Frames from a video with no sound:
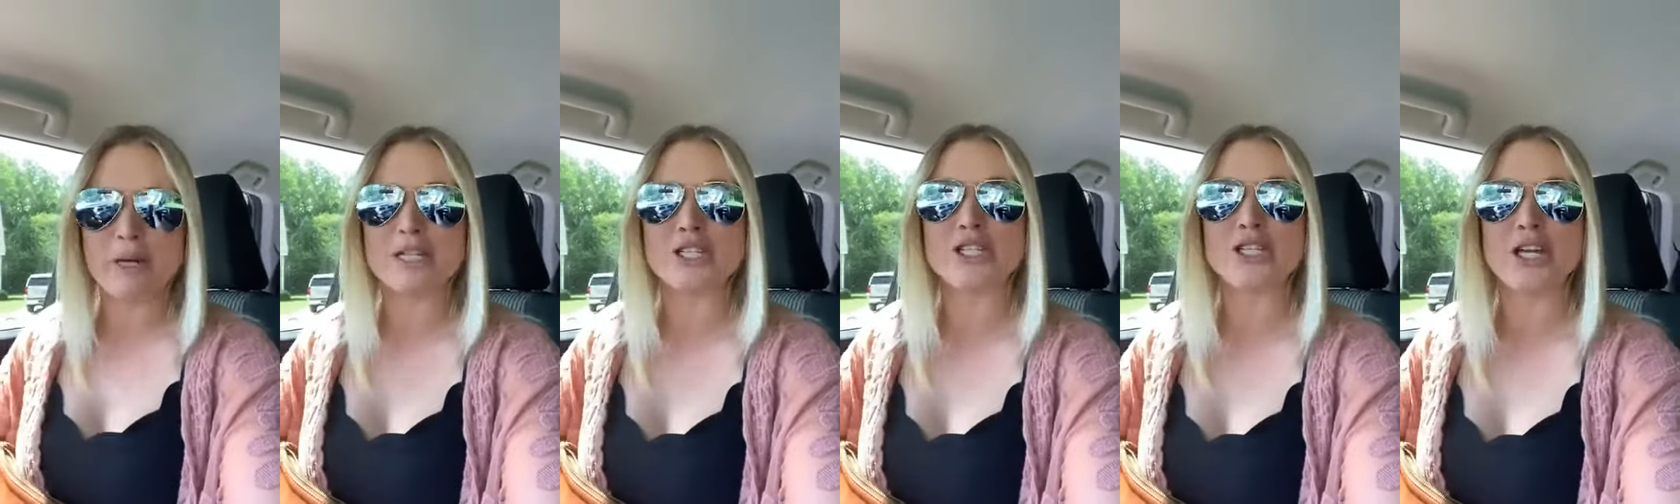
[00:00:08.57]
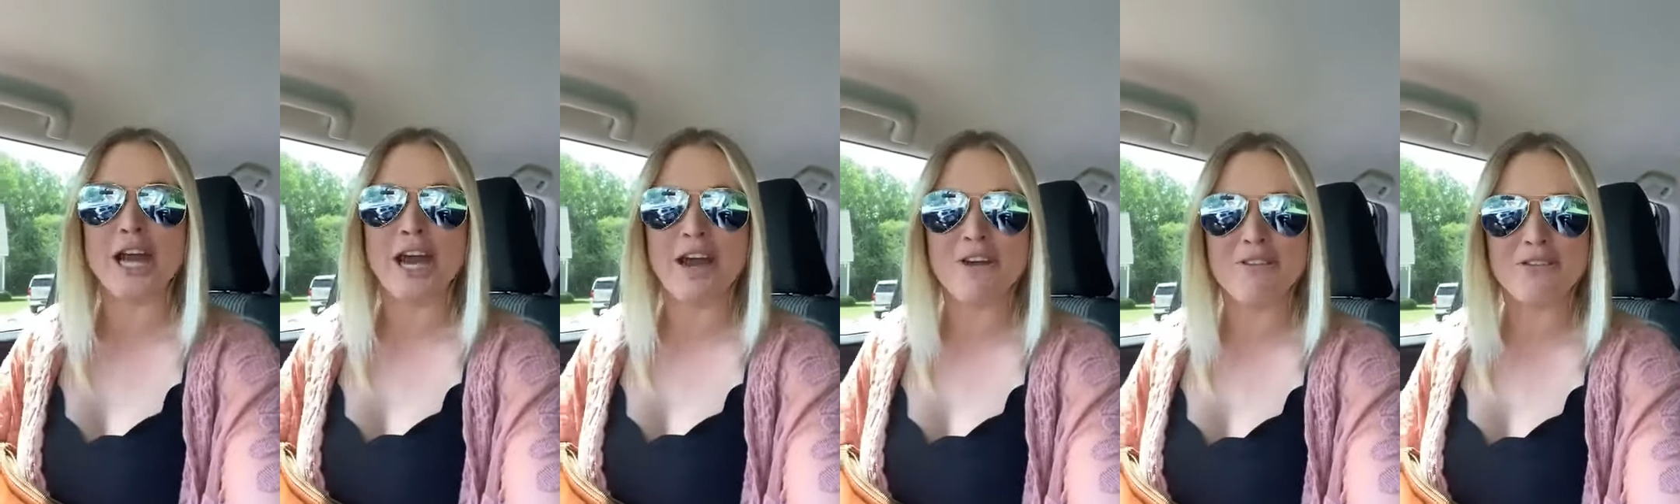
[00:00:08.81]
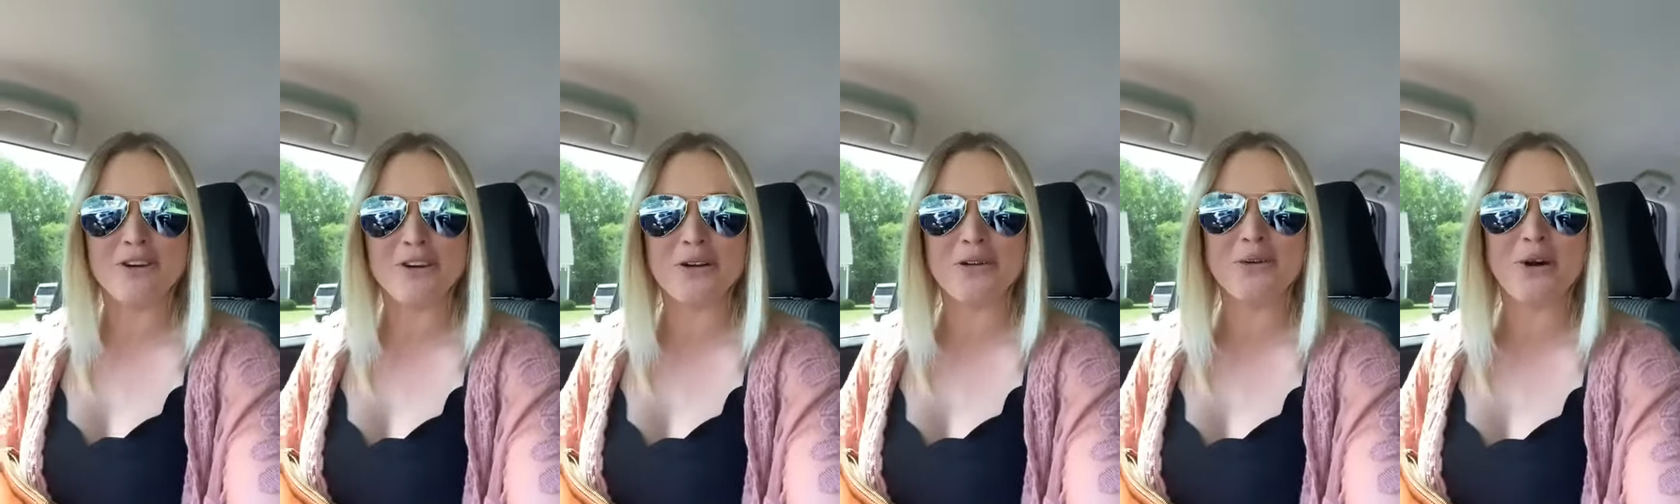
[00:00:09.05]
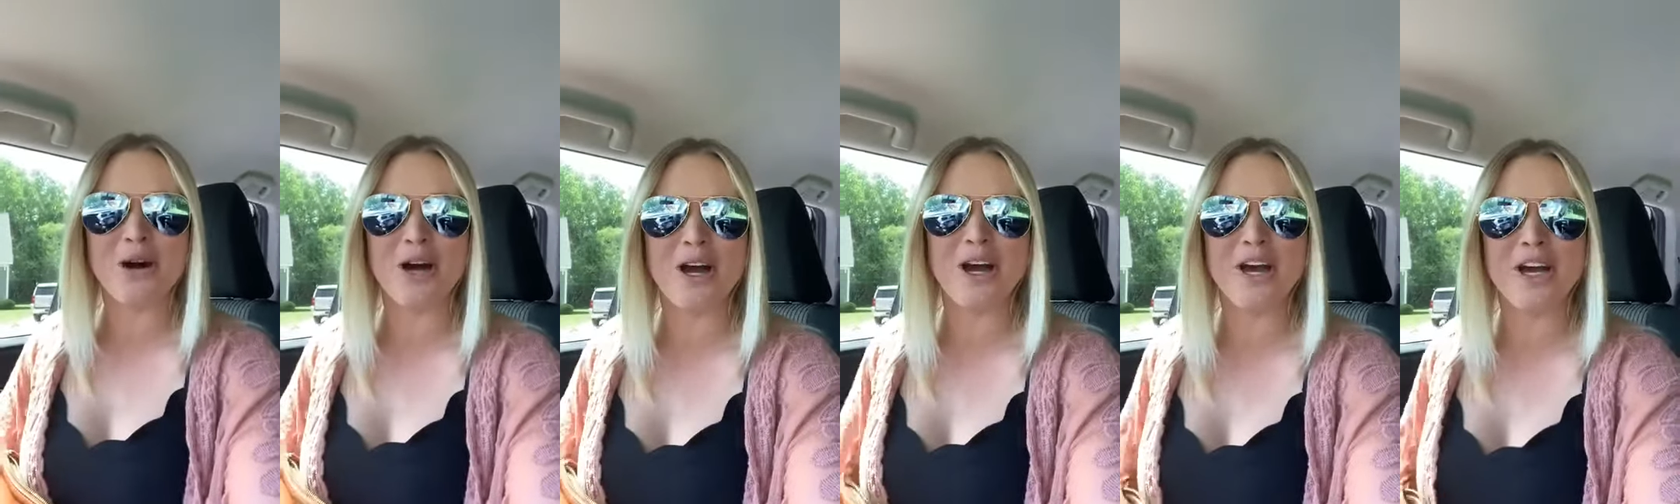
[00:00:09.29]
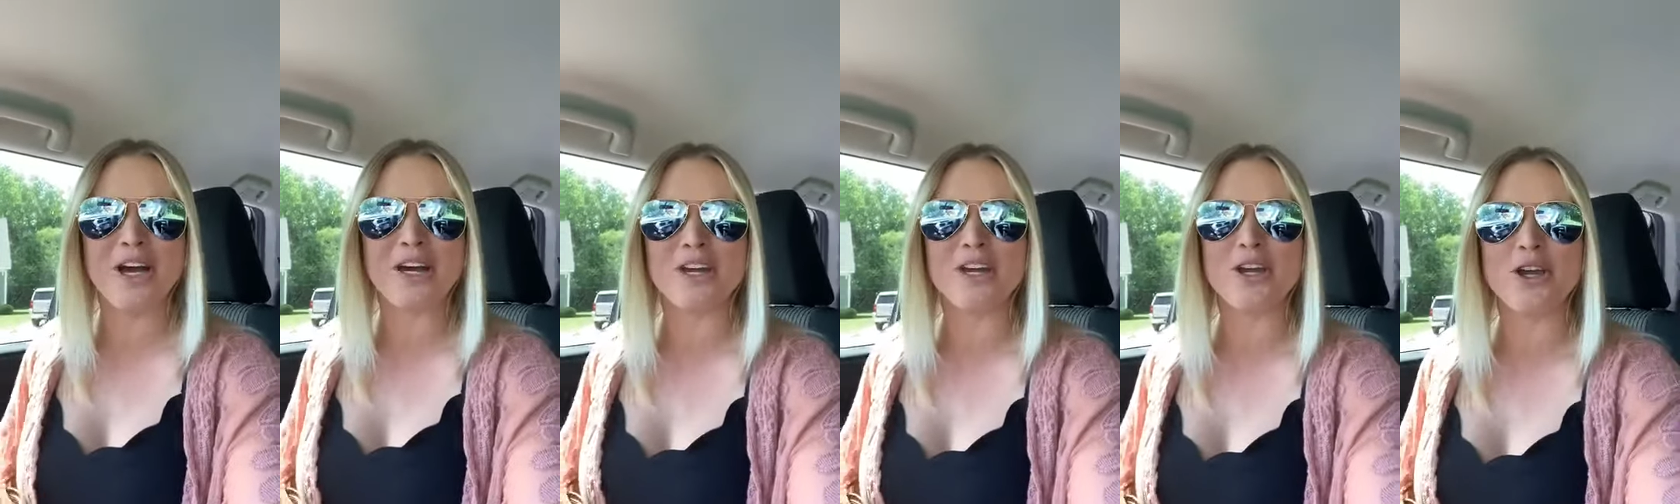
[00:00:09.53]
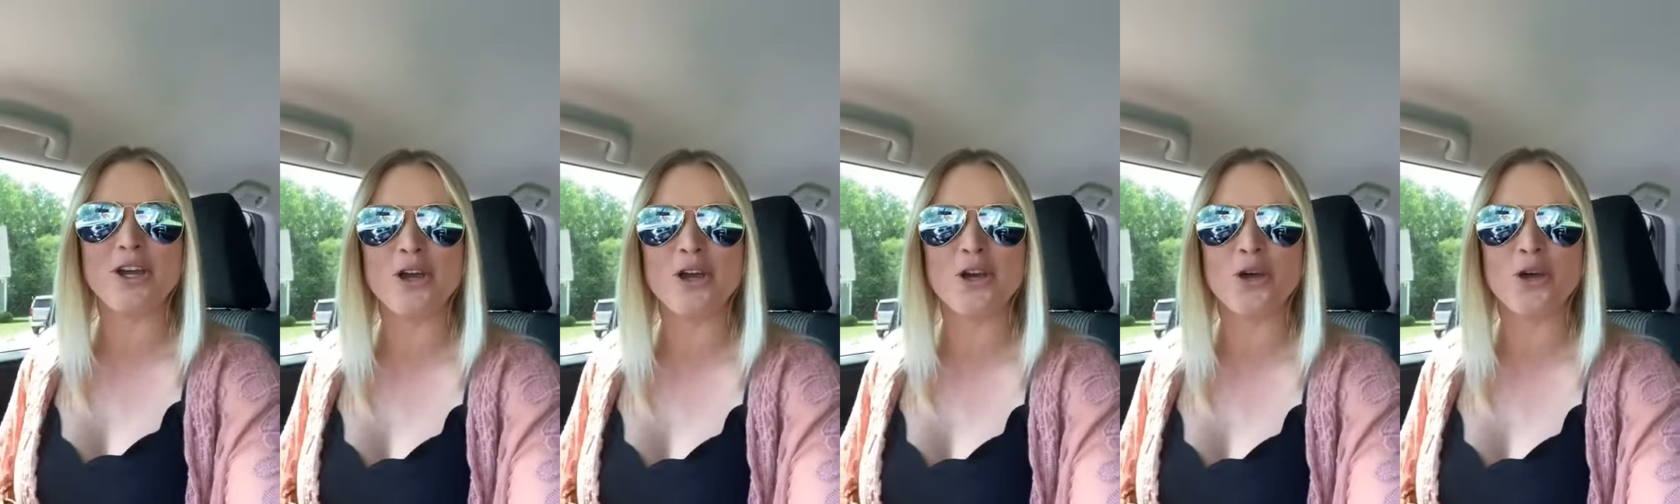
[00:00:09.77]
to everyone
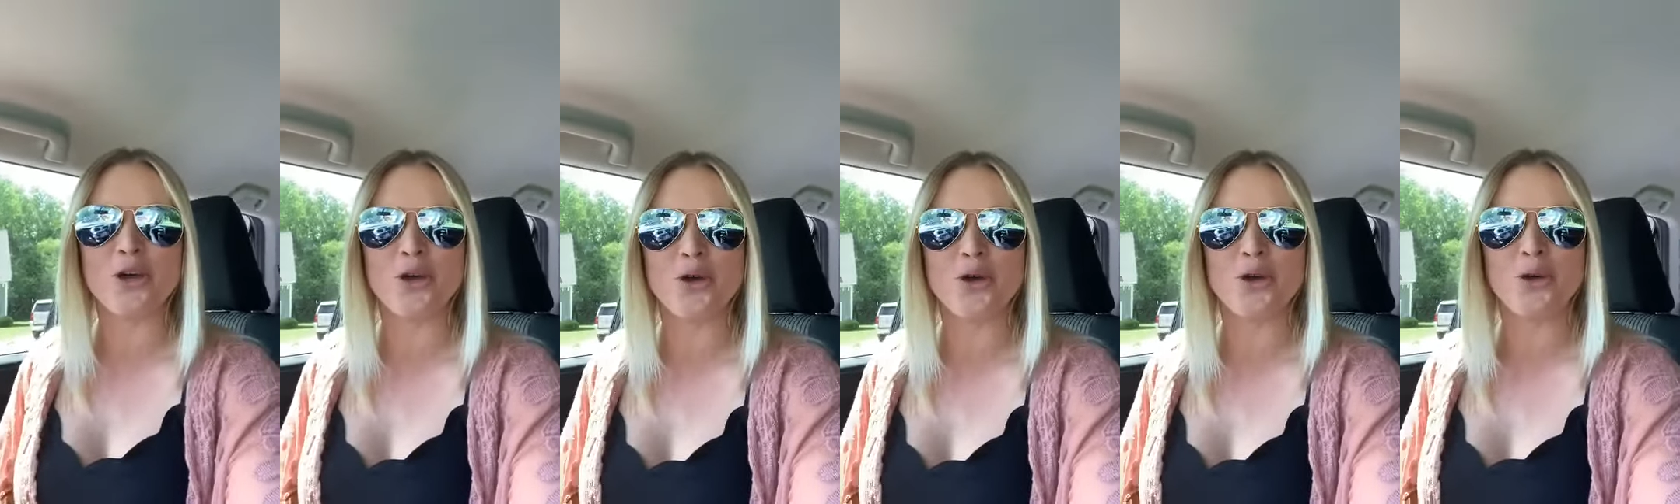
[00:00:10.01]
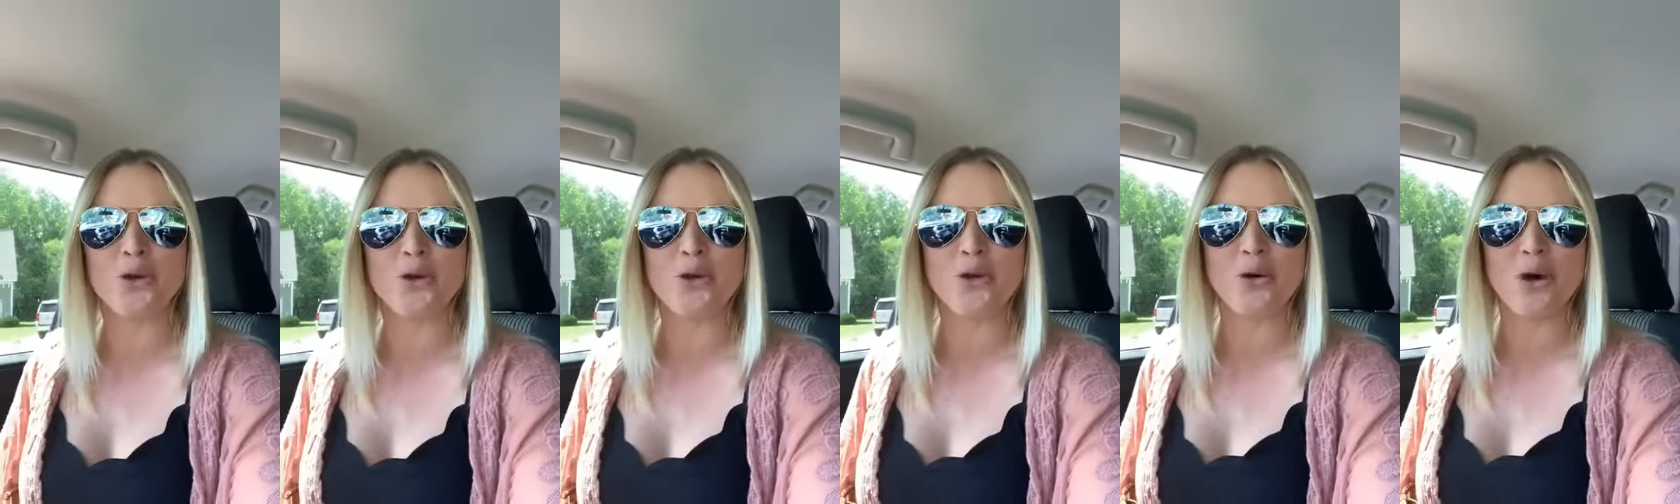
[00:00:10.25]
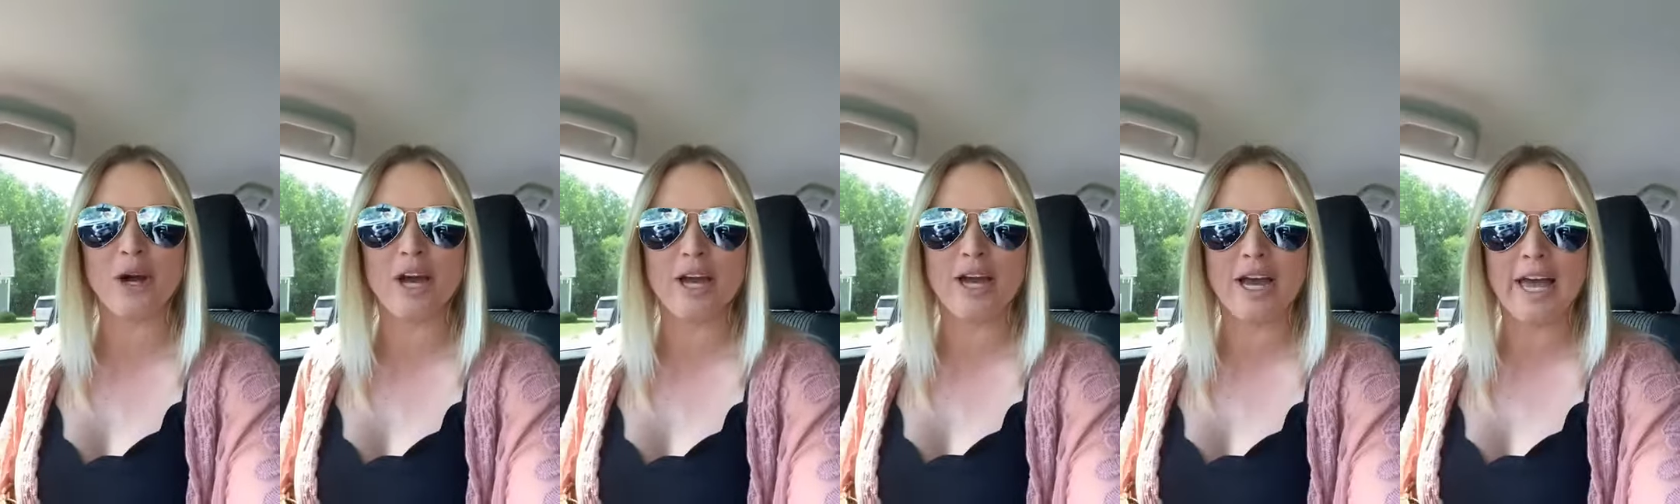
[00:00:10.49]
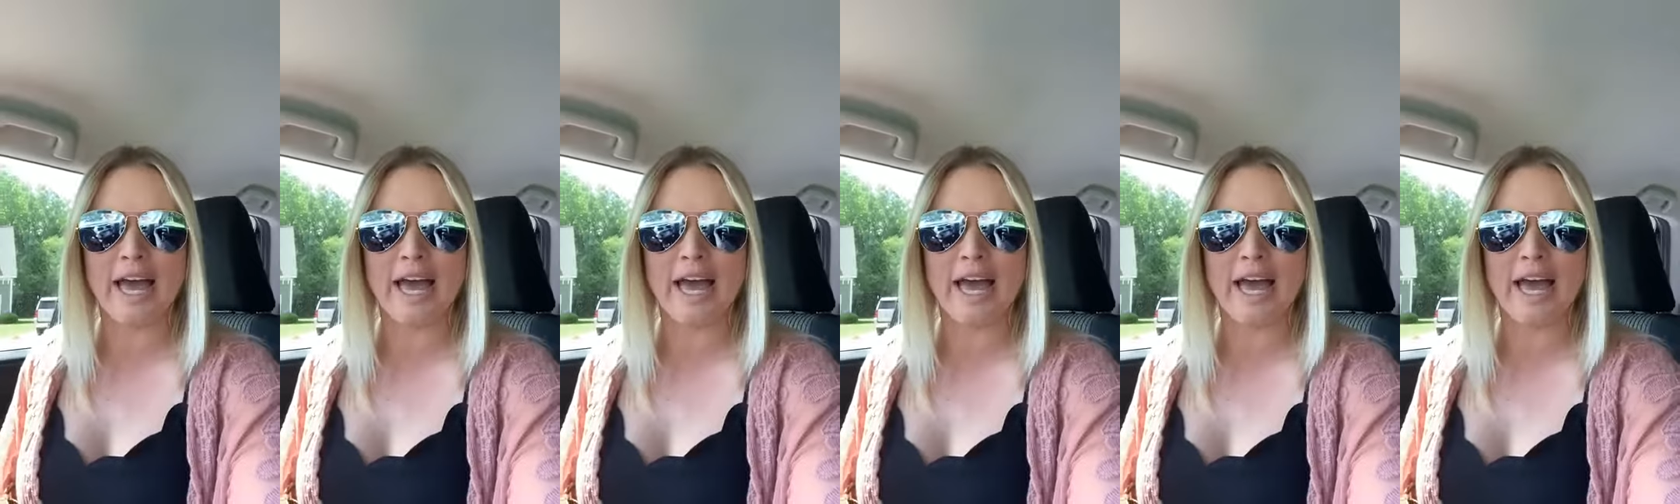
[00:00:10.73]
who